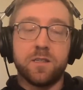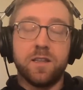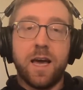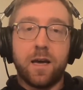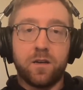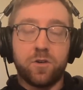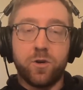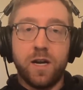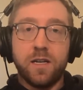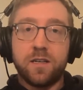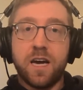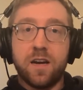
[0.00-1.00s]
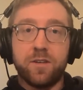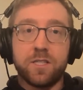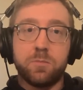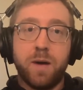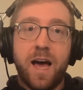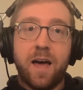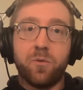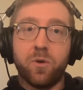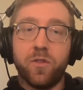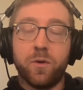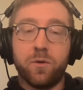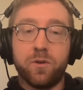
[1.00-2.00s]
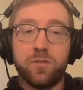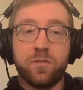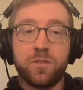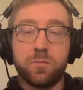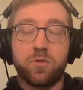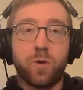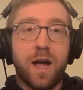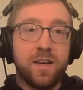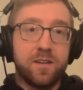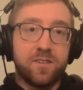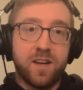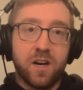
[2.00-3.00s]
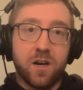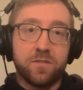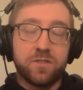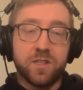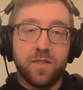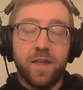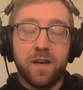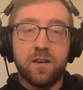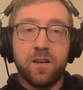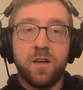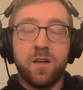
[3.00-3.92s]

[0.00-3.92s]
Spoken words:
and that created kind of a spat where there were some threatened tariffs, and then